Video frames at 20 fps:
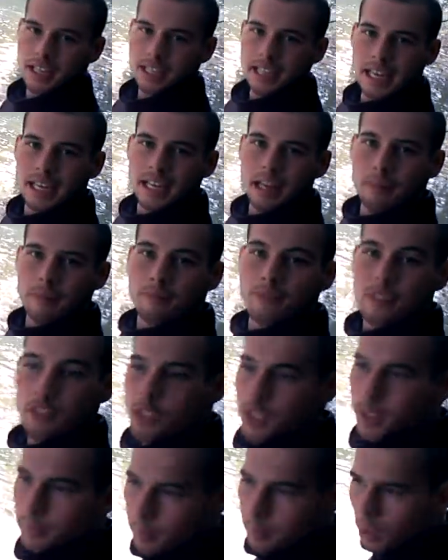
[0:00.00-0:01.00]
And again, I'm
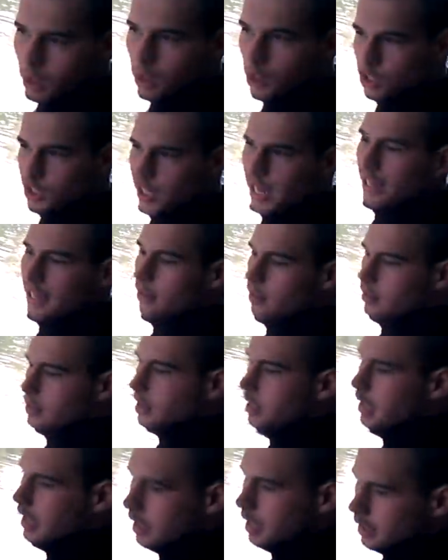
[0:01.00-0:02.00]
fishing more shallow
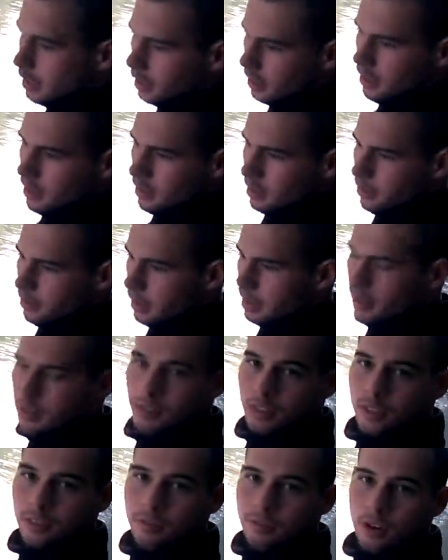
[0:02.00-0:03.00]
today
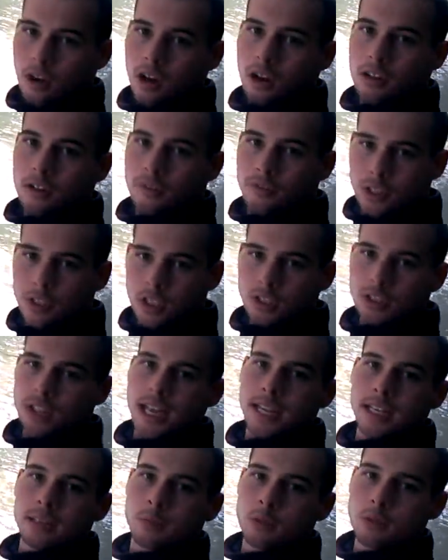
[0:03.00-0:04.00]
because in the fall the fish
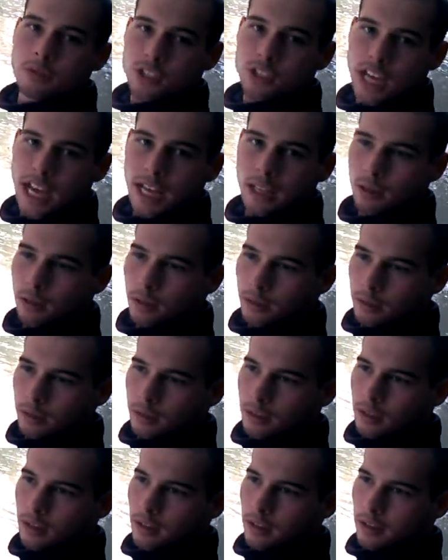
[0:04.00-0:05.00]
tend to move shallow
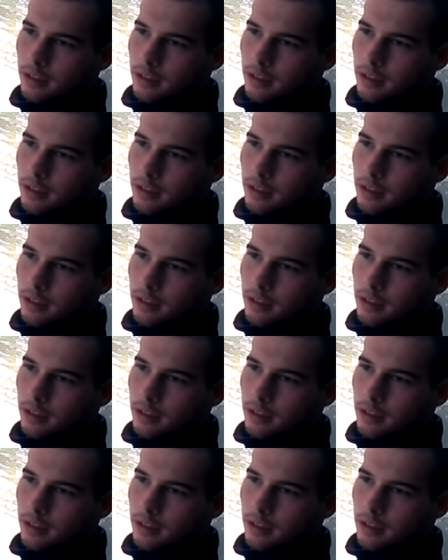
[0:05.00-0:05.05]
